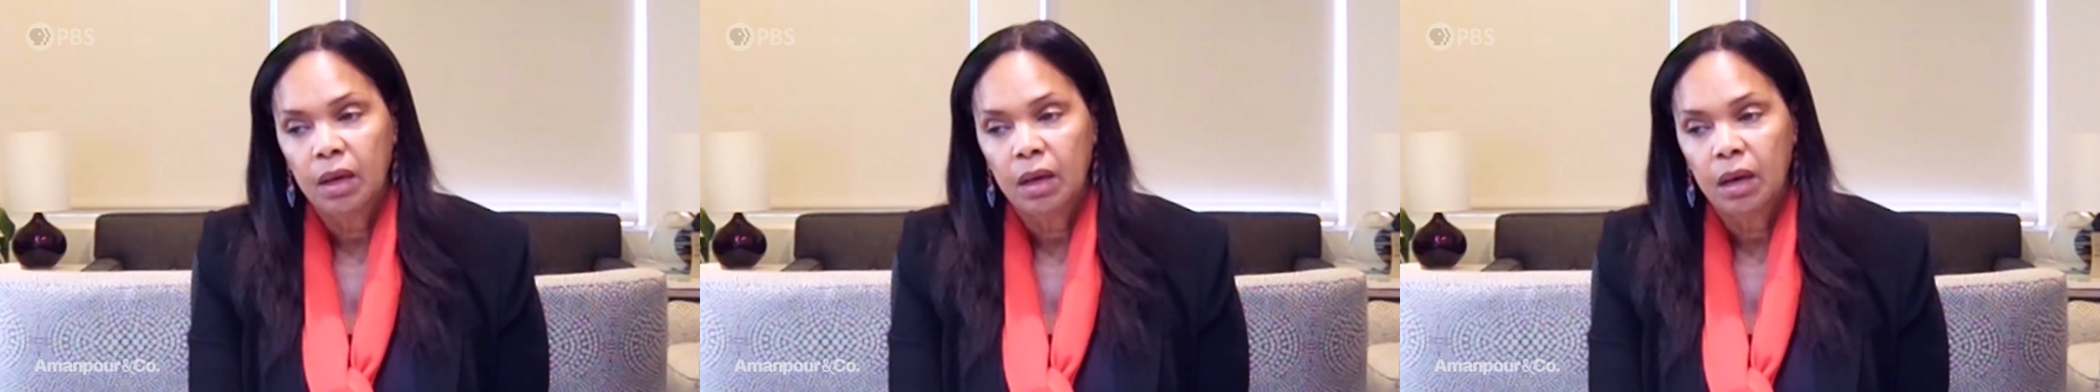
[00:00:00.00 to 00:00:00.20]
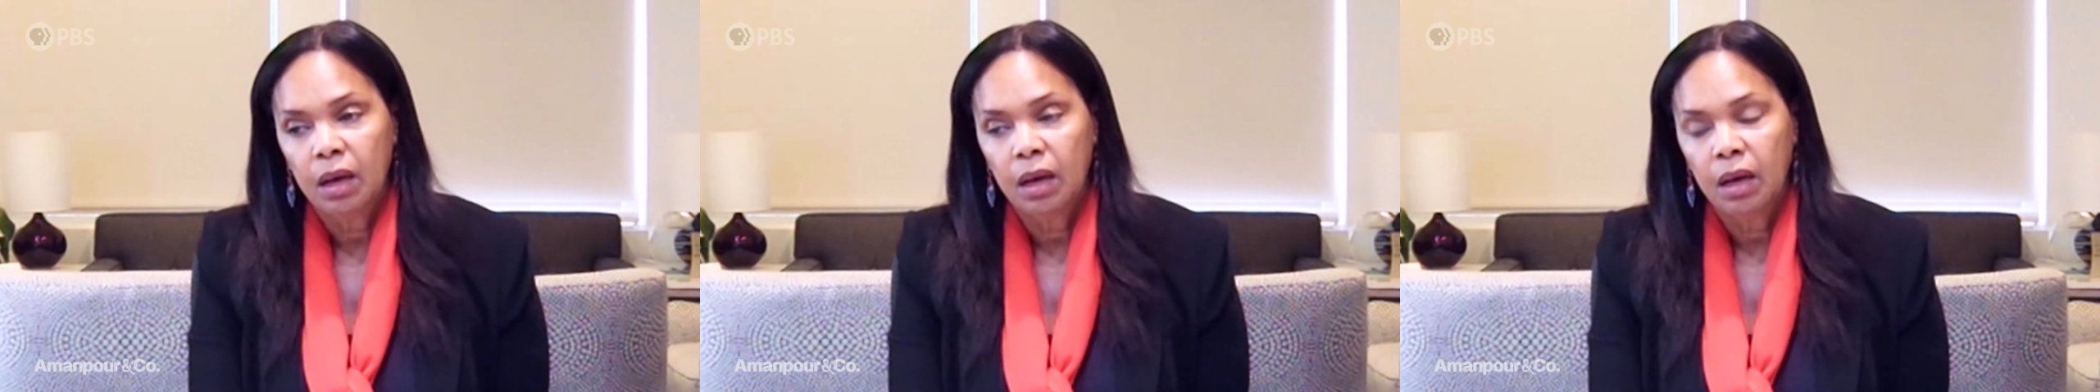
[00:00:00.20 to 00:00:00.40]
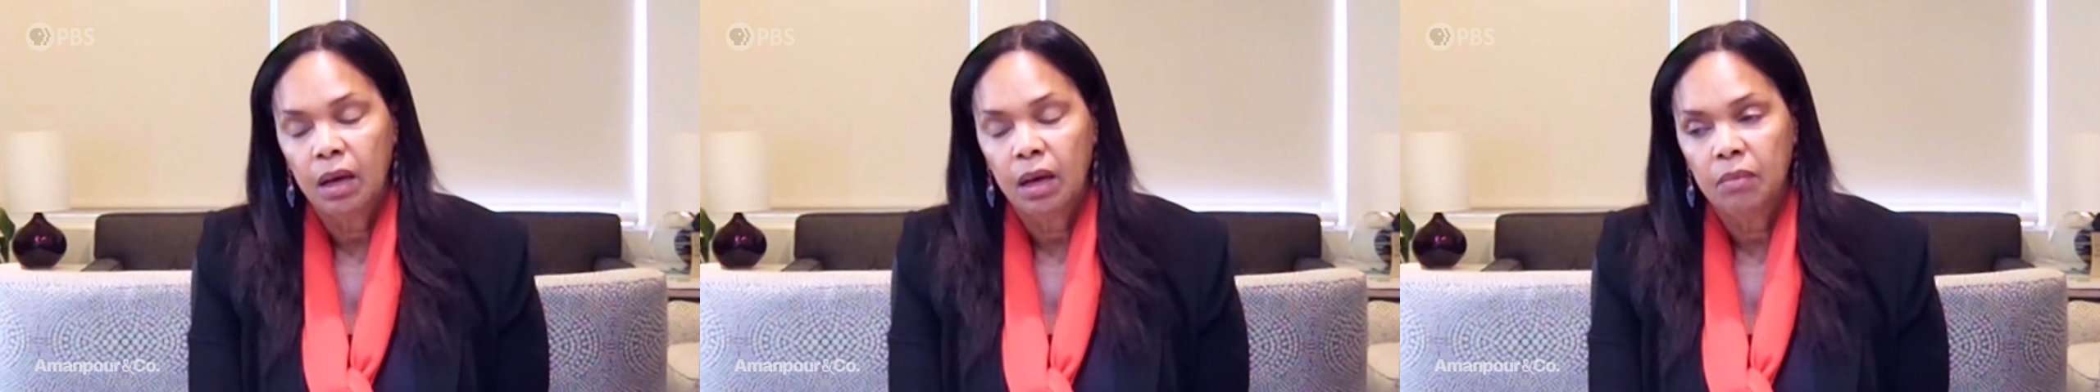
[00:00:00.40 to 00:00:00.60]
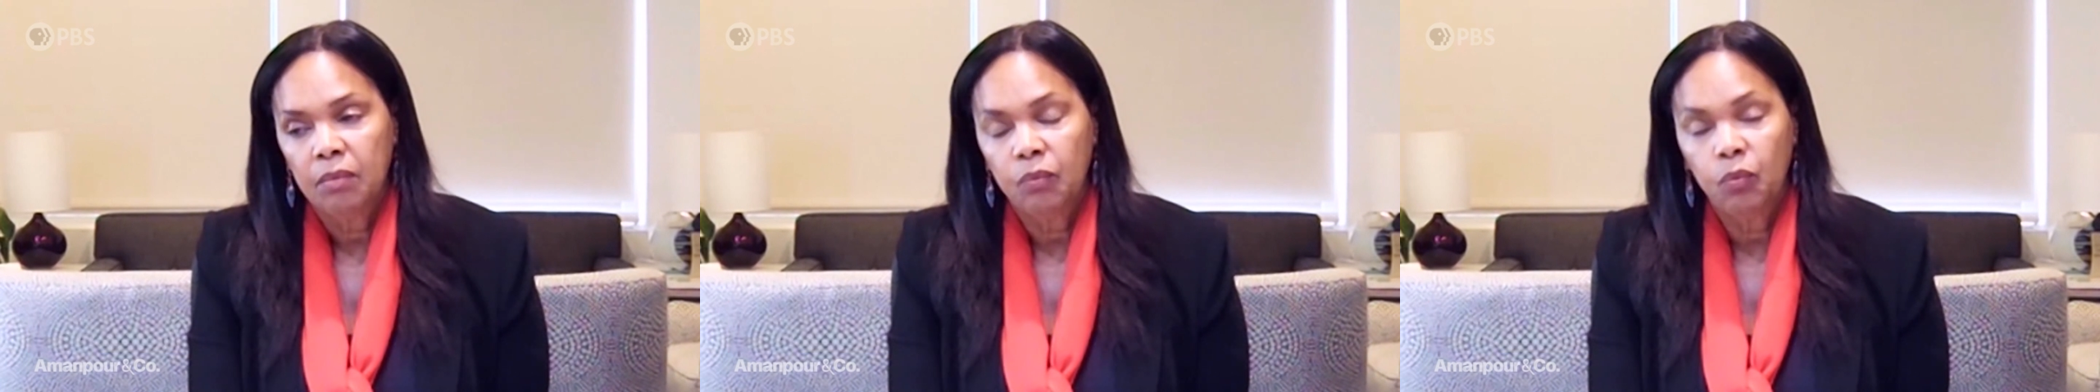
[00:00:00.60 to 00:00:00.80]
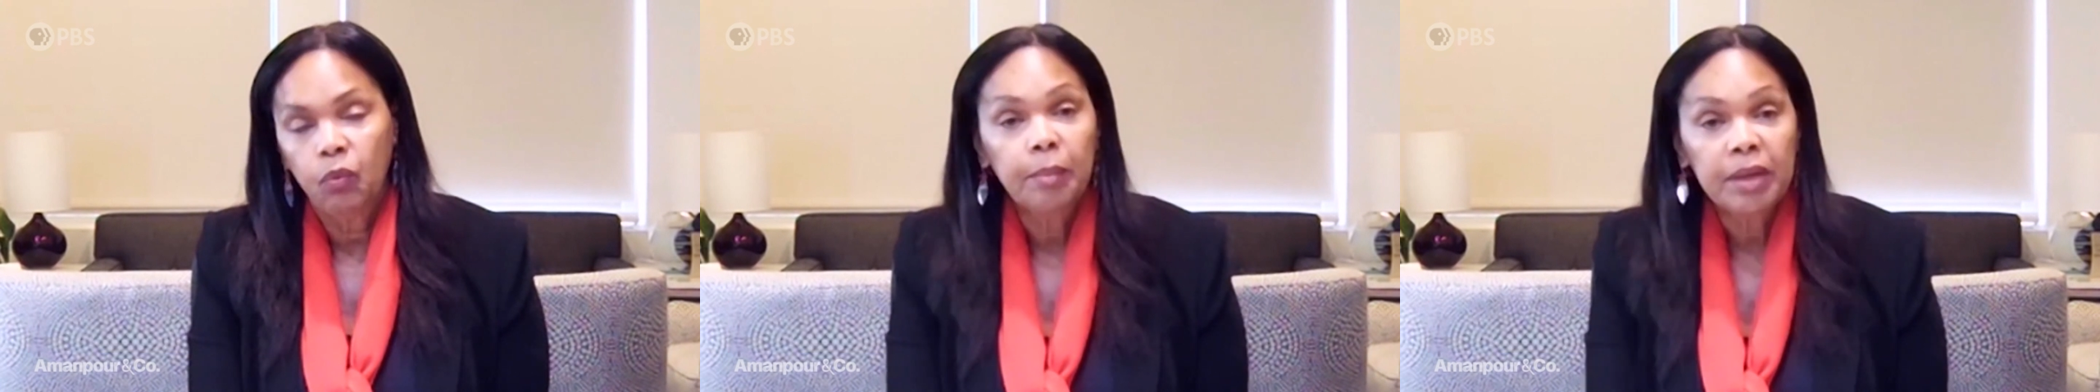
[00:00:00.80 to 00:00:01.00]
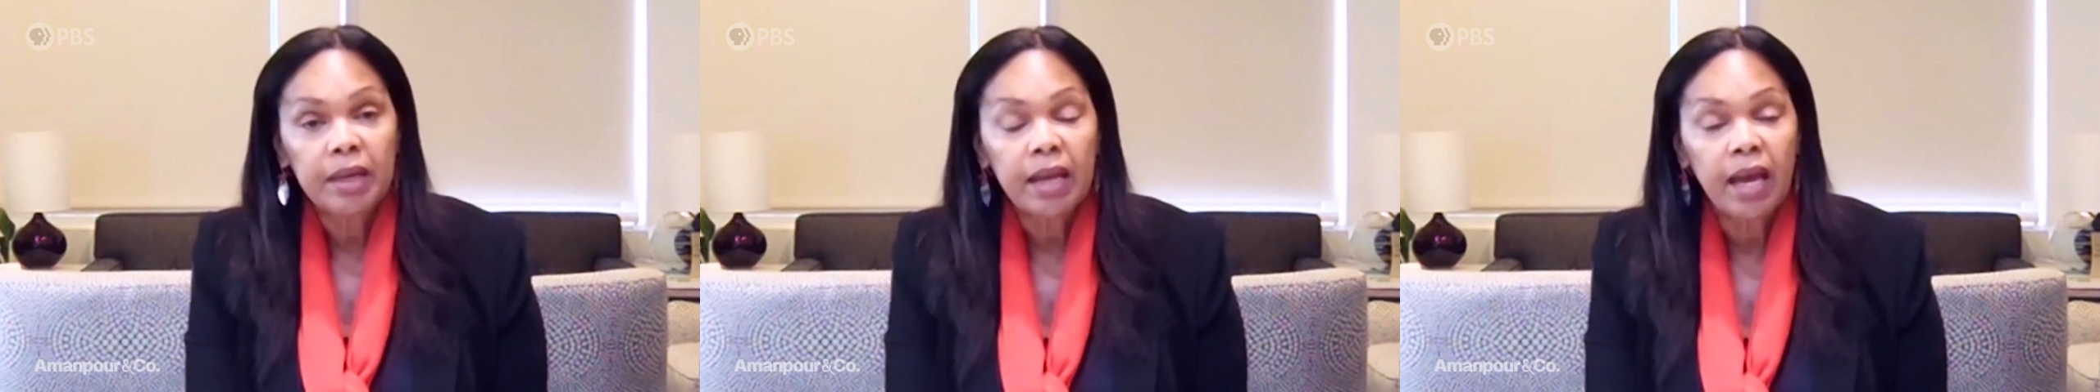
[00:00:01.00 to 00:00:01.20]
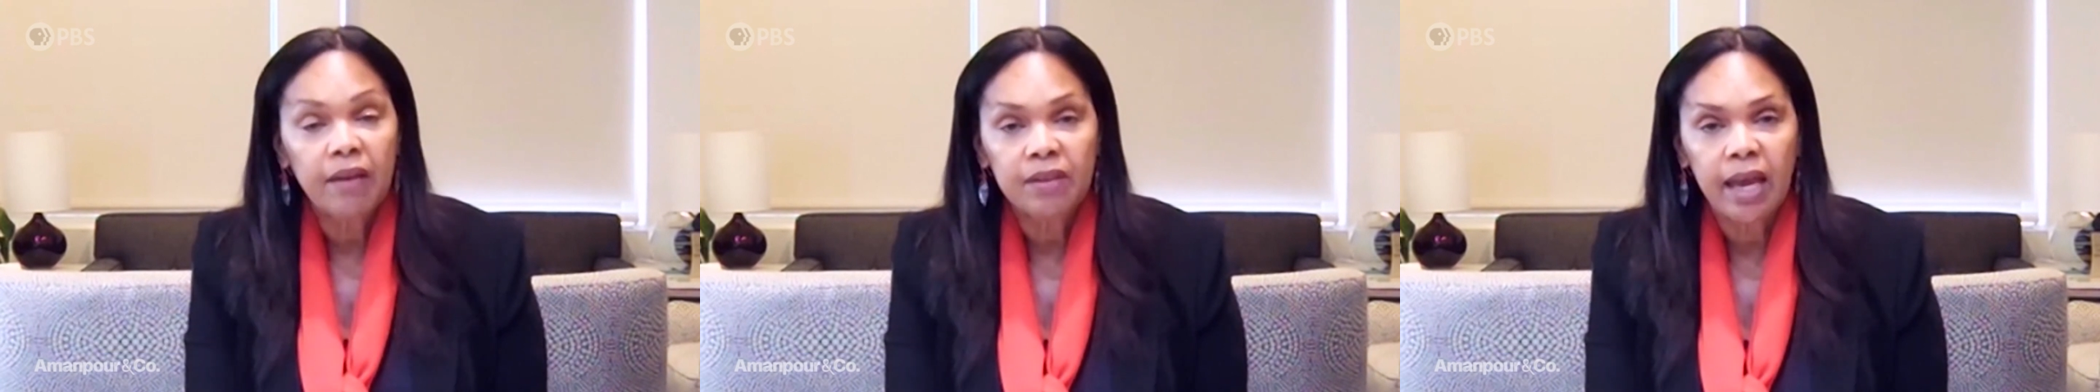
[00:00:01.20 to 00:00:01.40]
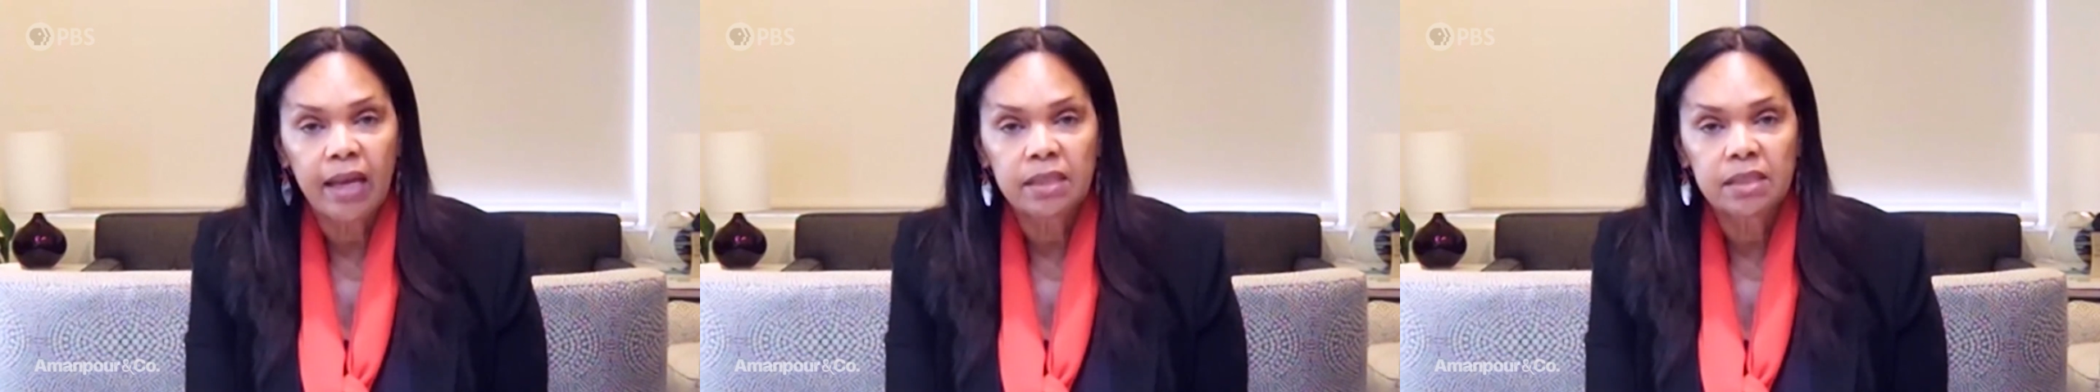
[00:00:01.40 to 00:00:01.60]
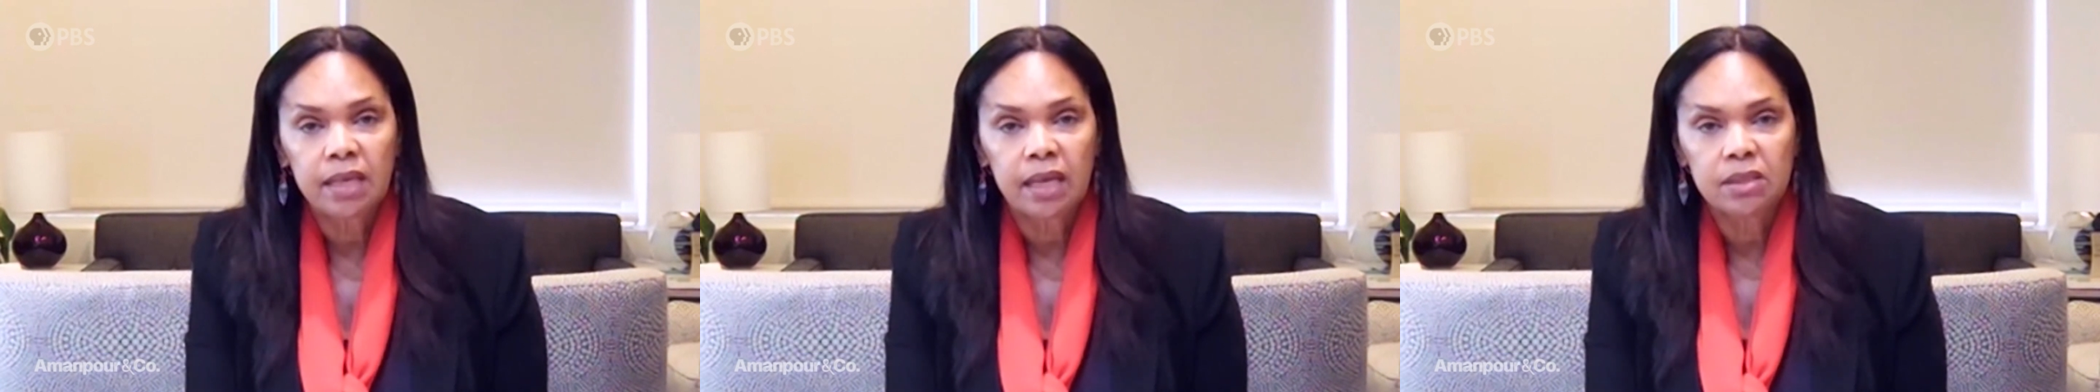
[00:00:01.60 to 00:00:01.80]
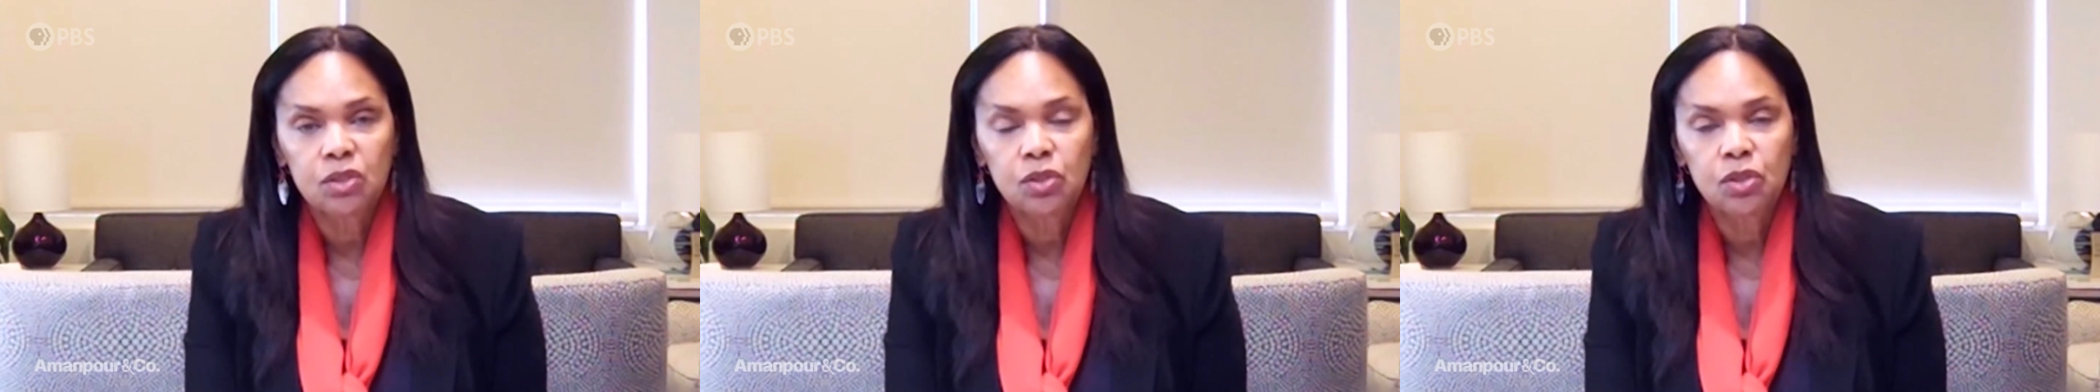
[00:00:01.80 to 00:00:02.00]
uh, women having
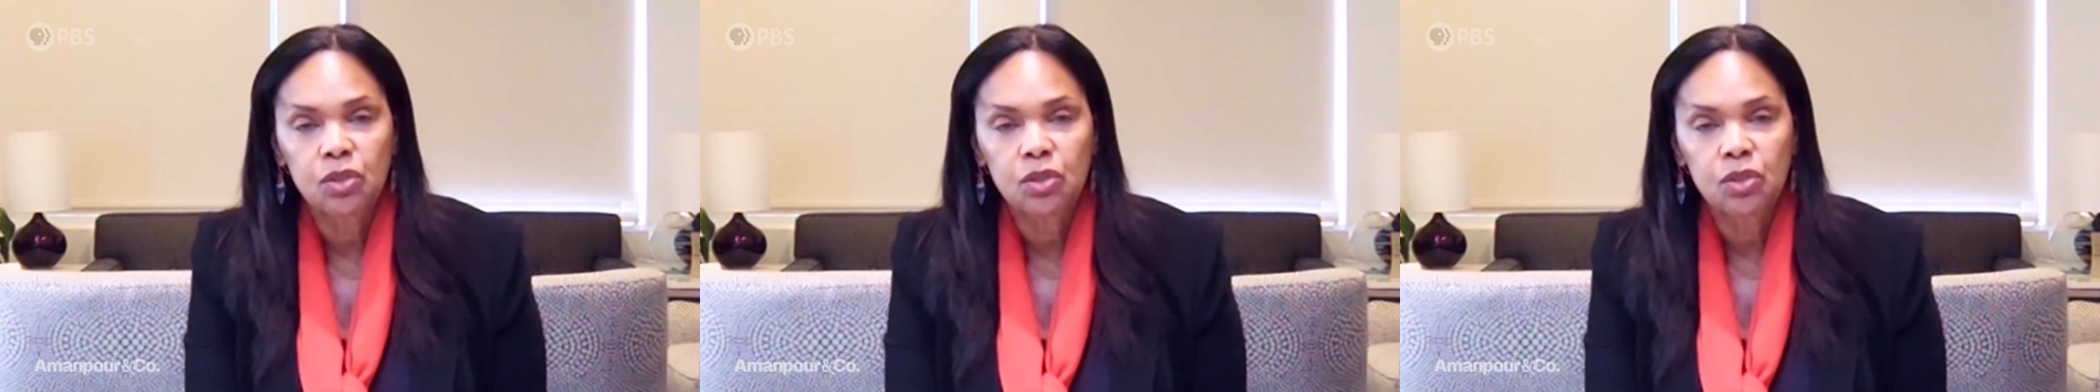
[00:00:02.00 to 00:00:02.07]
access